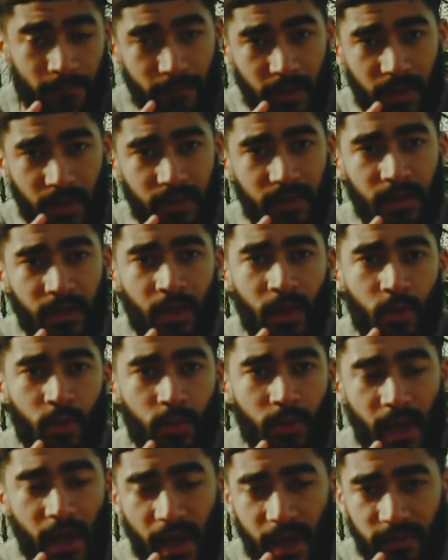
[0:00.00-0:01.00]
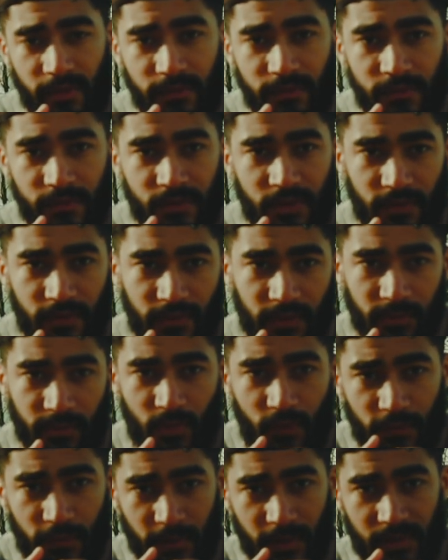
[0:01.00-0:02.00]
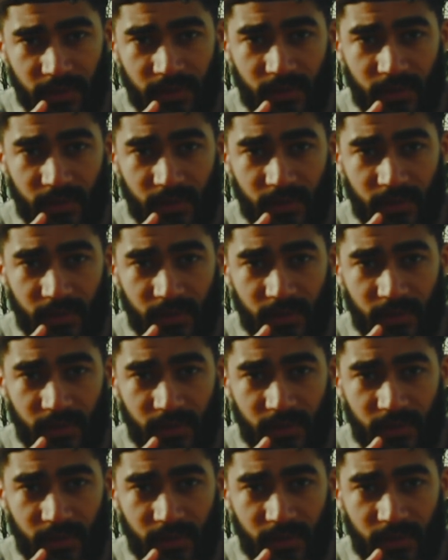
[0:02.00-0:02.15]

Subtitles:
but we have different movements.